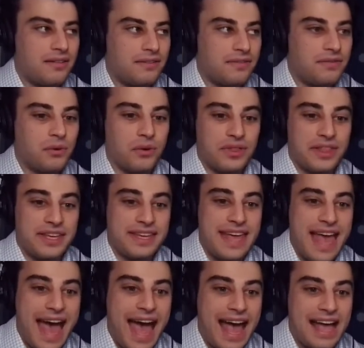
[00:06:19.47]
for the
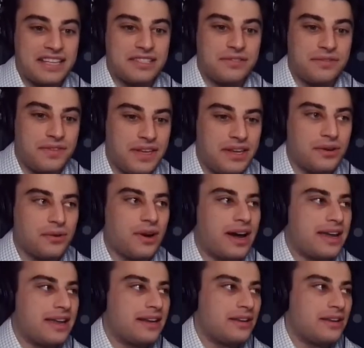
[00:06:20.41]
gas fee, right?